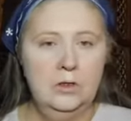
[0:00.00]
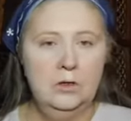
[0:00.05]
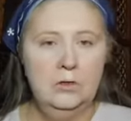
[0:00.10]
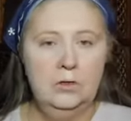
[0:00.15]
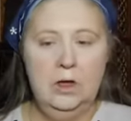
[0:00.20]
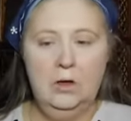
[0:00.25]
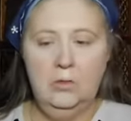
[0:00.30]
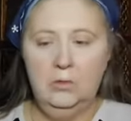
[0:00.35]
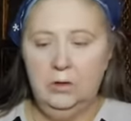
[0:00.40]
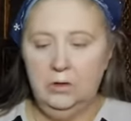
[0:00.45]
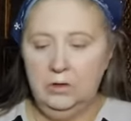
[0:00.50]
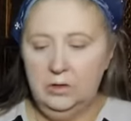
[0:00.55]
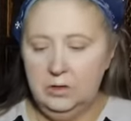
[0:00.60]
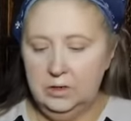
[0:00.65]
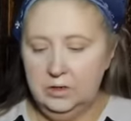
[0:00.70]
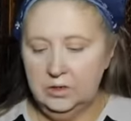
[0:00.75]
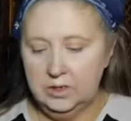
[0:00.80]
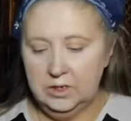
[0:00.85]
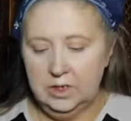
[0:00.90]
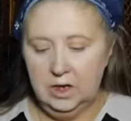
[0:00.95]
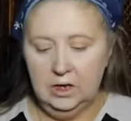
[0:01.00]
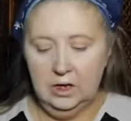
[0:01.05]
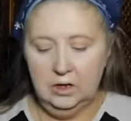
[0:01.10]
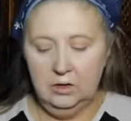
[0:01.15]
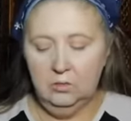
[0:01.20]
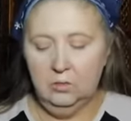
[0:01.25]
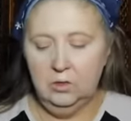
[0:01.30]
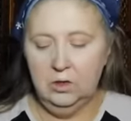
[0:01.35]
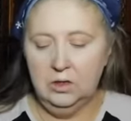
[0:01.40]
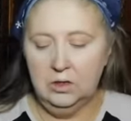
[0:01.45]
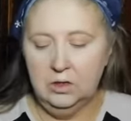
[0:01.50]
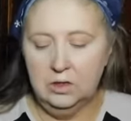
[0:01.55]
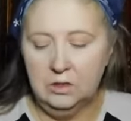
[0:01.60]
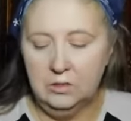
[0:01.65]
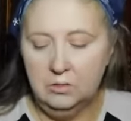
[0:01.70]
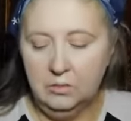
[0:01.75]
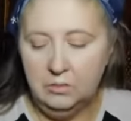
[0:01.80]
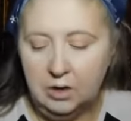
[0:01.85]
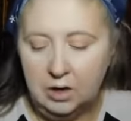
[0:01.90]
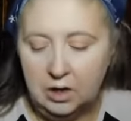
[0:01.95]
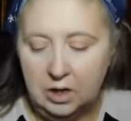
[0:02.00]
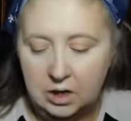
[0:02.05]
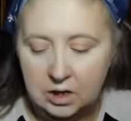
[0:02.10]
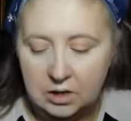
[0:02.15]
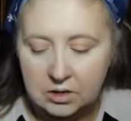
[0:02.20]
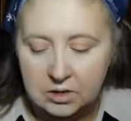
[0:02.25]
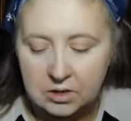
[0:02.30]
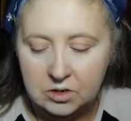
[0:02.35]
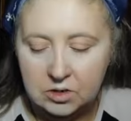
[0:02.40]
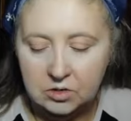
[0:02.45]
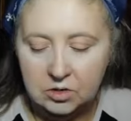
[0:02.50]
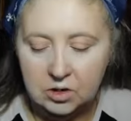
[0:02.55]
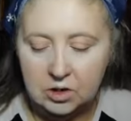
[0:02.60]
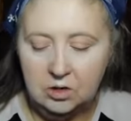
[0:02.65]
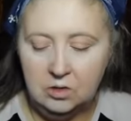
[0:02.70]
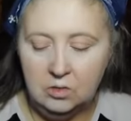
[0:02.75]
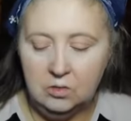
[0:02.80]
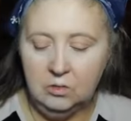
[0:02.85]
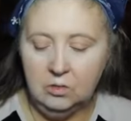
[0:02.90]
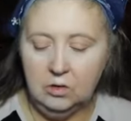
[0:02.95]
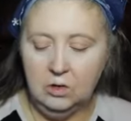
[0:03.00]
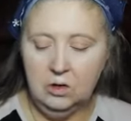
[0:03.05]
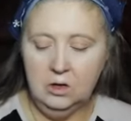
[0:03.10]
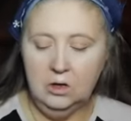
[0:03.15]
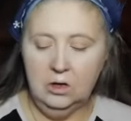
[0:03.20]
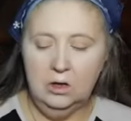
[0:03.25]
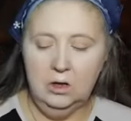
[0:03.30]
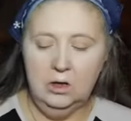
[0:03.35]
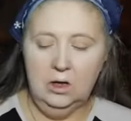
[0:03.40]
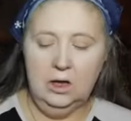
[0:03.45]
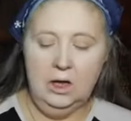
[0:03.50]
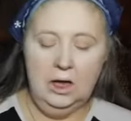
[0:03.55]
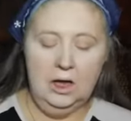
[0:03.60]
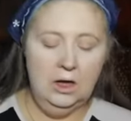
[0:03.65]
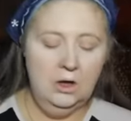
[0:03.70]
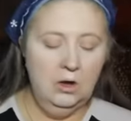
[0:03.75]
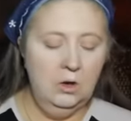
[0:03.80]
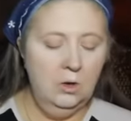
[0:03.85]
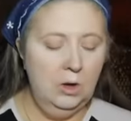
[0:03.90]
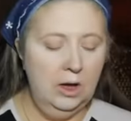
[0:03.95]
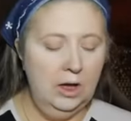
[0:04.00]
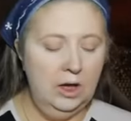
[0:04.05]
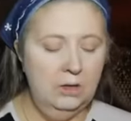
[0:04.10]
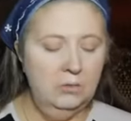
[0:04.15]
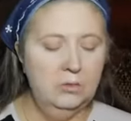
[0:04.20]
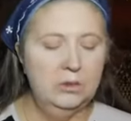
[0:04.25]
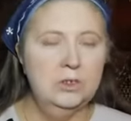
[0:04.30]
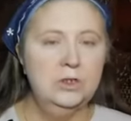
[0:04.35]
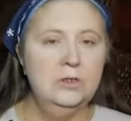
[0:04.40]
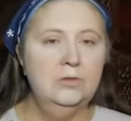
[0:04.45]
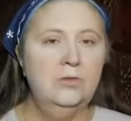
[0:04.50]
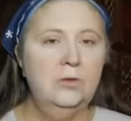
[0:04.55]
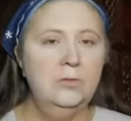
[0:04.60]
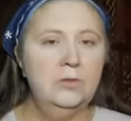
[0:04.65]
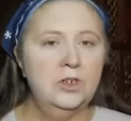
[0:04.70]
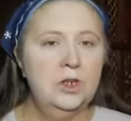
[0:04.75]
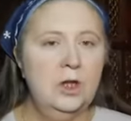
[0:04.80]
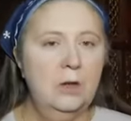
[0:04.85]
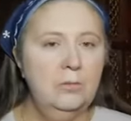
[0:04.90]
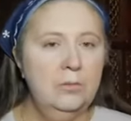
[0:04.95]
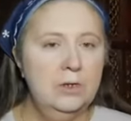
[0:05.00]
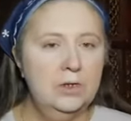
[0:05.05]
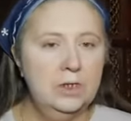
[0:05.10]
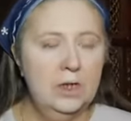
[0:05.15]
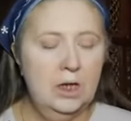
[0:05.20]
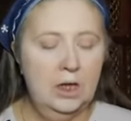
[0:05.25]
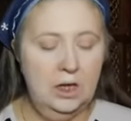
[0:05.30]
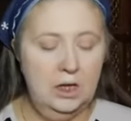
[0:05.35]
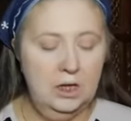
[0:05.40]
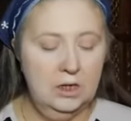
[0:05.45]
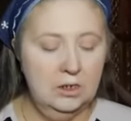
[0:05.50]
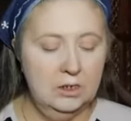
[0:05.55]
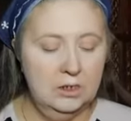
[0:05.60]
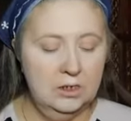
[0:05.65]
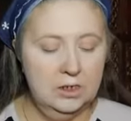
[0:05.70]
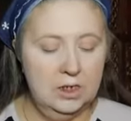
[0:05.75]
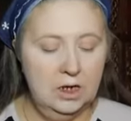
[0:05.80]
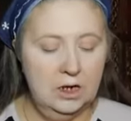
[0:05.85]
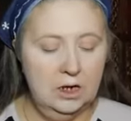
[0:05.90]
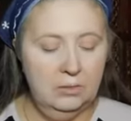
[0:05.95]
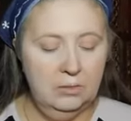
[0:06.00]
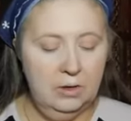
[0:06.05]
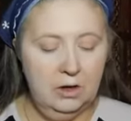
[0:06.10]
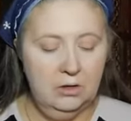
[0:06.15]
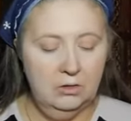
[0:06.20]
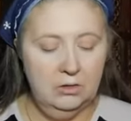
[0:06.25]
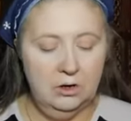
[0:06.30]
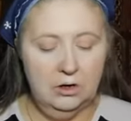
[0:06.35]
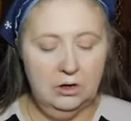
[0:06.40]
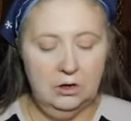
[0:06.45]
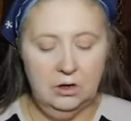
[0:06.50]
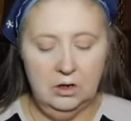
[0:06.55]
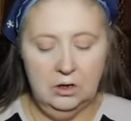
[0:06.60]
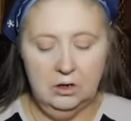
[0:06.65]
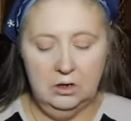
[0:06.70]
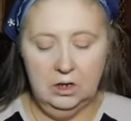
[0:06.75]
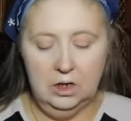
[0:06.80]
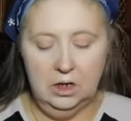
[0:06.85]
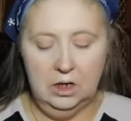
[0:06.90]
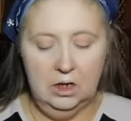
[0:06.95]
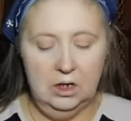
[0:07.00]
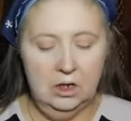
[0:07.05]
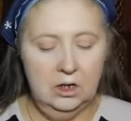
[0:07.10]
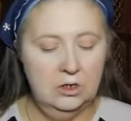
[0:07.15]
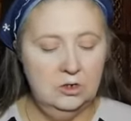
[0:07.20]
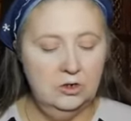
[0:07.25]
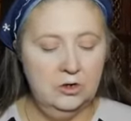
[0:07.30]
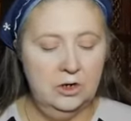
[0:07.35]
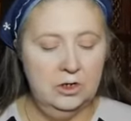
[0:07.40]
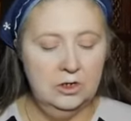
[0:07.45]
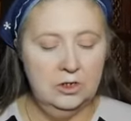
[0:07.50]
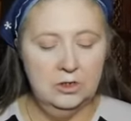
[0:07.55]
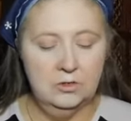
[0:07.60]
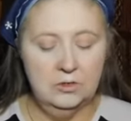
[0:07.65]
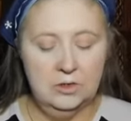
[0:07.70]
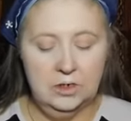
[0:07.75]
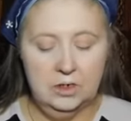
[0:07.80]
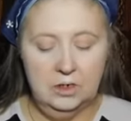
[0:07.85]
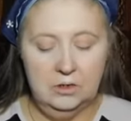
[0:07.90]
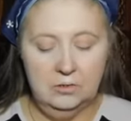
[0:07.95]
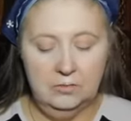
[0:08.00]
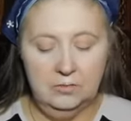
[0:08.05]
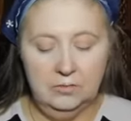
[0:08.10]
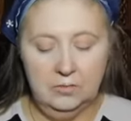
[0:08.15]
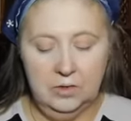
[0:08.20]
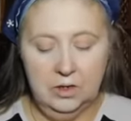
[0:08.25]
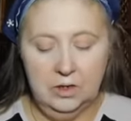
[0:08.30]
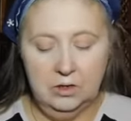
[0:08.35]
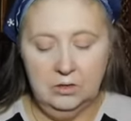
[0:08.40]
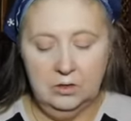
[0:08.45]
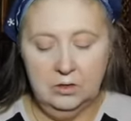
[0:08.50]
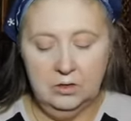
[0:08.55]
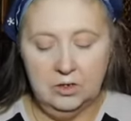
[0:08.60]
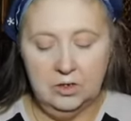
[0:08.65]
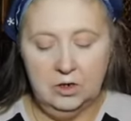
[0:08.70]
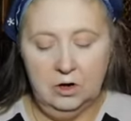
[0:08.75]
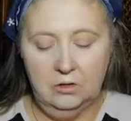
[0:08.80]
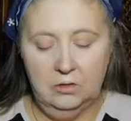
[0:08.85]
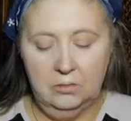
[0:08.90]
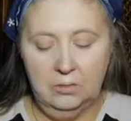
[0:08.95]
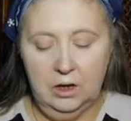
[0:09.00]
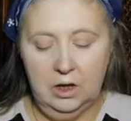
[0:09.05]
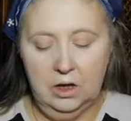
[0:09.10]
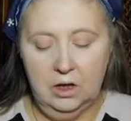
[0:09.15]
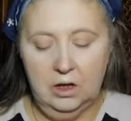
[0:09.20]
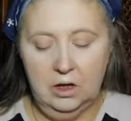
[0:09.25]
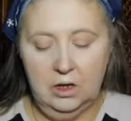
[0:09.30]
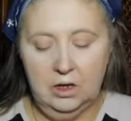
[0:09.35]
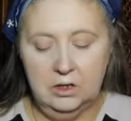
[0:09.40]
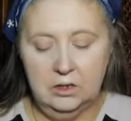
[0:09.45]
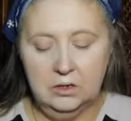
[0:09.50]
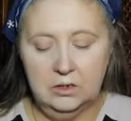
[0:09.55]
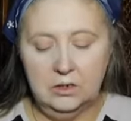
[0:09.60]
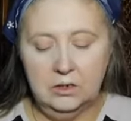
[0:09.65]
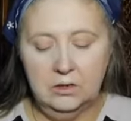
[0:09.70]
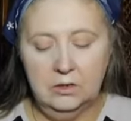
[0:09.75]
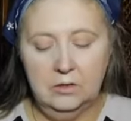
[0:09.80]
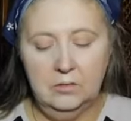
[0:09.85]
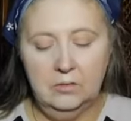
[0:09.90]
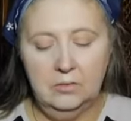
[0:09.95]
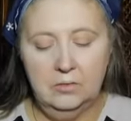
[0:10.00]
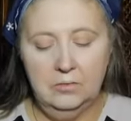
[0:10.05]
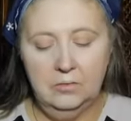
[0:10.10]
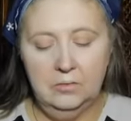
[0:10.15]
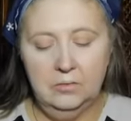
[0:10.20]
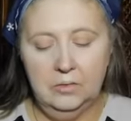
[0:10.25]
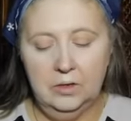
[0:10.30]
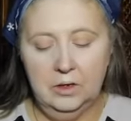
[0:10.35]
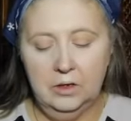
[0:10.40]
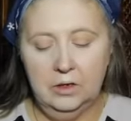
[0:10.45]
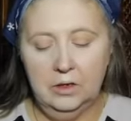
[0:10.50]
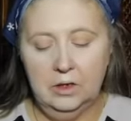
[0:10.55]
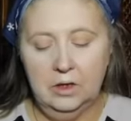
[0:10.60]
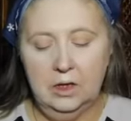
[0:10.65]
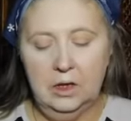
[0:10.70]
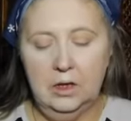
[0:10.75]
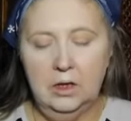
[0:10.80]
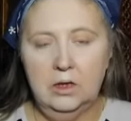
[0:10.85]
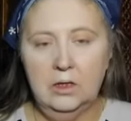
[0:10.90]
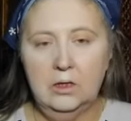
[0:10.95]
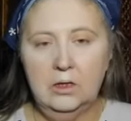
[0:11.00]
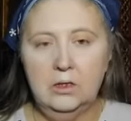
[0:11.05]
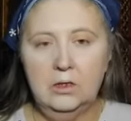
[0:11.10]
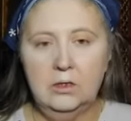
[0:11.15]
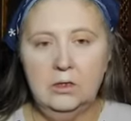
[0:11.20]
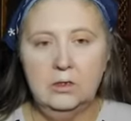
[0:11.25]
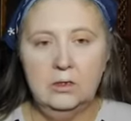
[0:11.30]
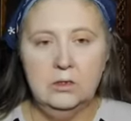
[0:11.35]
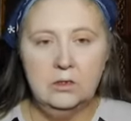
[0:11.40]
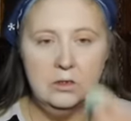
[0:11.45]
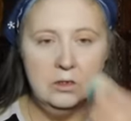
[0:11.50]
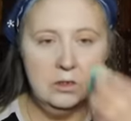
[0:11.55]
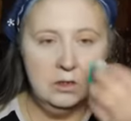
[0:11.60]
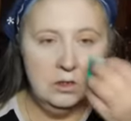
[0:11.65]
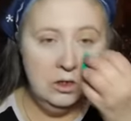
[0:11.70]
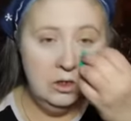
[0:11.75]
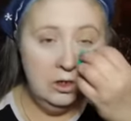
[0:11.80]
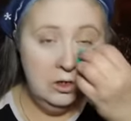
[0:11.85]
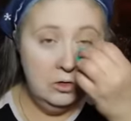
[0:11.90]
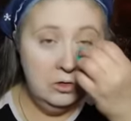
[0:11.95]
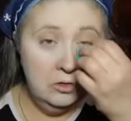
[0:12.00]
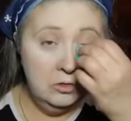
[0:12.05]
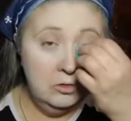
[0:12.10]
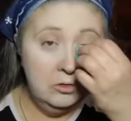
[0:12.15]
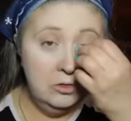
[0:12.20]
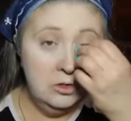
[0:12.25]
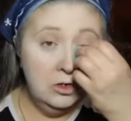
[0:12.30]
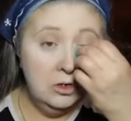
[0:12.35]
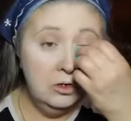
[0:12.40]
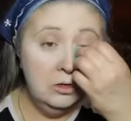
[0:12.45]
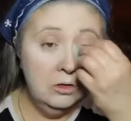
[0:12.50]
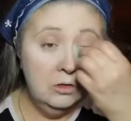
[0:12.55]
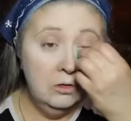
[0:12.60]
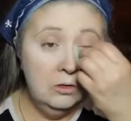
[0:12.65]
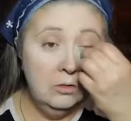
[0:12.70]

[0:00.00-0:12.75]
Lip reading: So now we're going to set it with my Studio AOA, which is from Shop Miss A, setting powder in translucent. Let's start with my eyes as the huge.